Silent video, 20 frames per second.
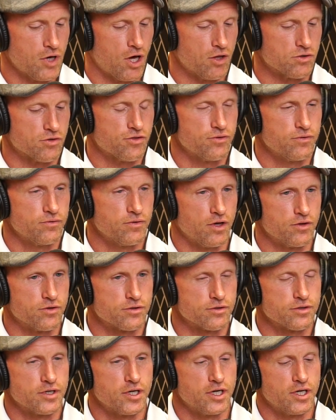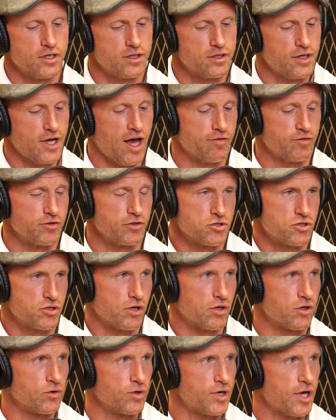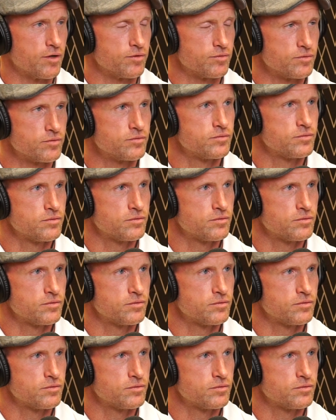other other uh, avenues you could go down.